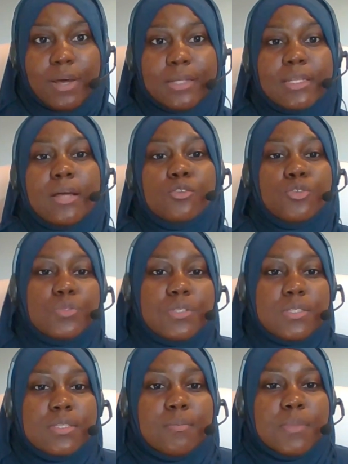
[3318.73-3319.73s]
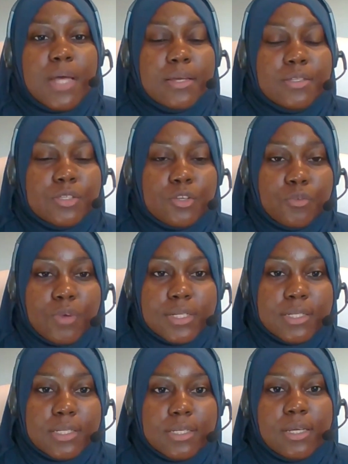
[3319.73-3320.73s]
financial system that is
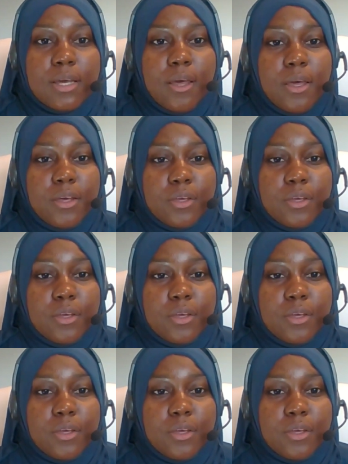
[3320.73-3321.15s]
currently,